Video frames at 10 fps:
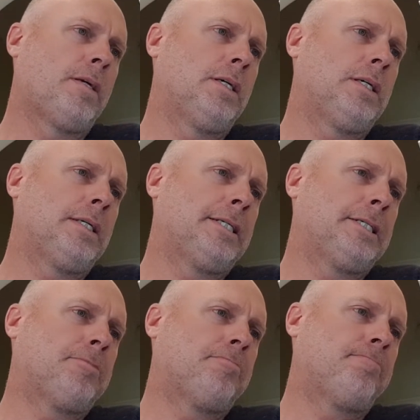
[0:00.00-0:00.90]

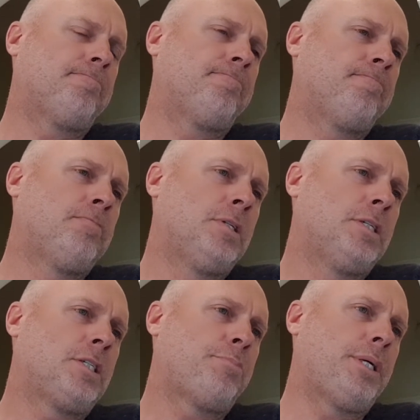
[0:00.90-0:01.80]
Vuitton
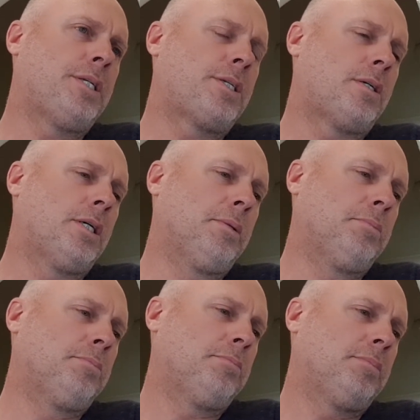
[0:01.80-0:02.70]
Spin
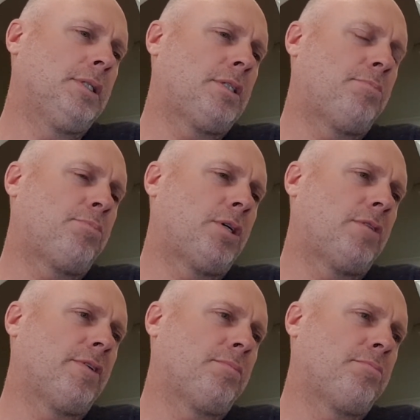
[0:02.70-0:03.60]
Time. It's a kind
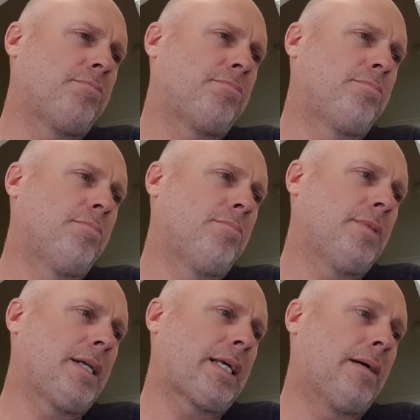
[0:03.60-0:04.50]
of
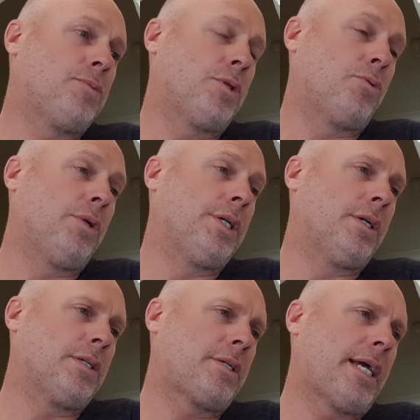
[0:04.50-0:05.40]
that comes with a really
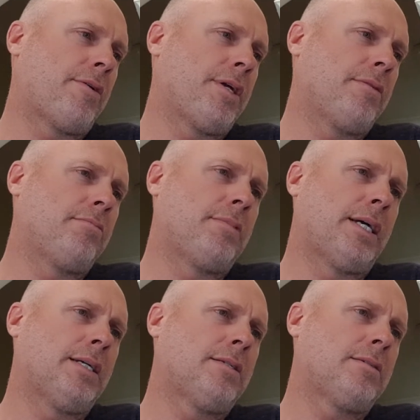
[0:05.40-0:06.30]
nice carry
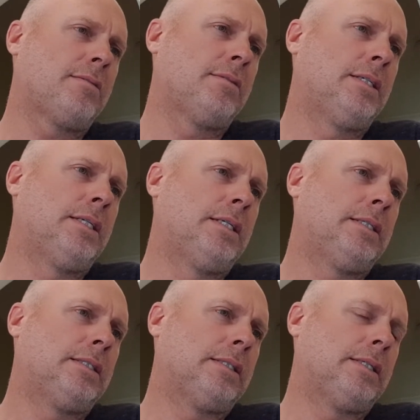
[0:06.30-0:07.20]
case.
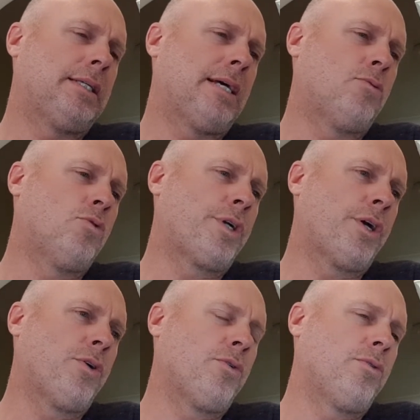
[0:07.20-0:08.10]
And that will
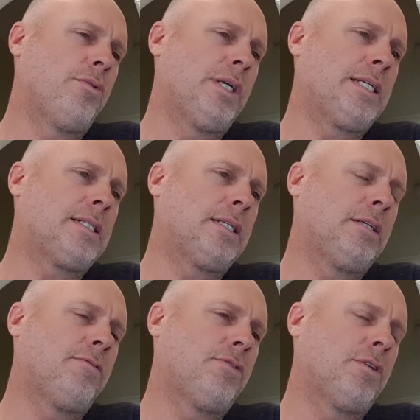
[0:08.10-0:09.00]
go easily
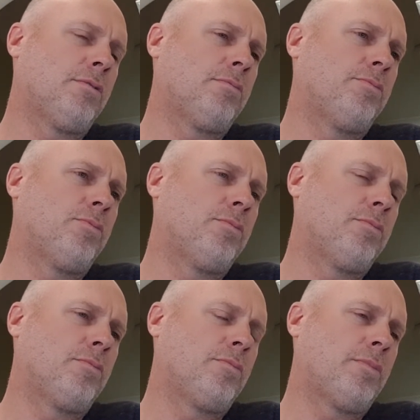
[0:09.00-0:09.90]
for the
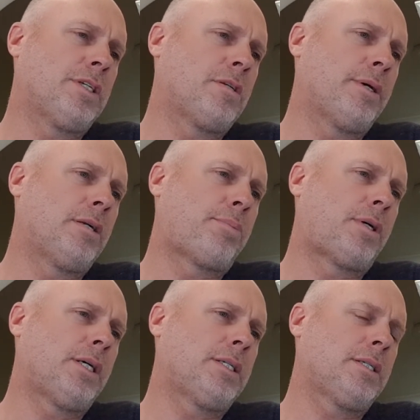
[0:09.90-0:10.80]
estimated
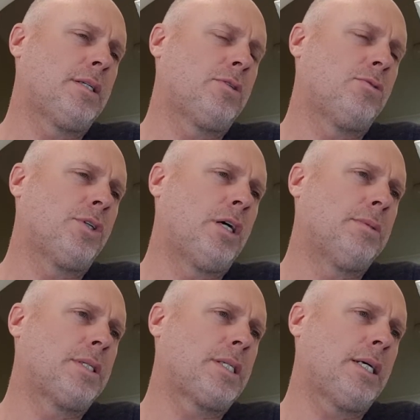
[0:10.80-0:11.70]
price. It's all
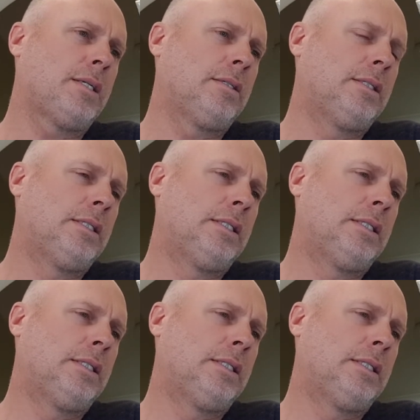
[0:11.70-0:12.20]
diamond set.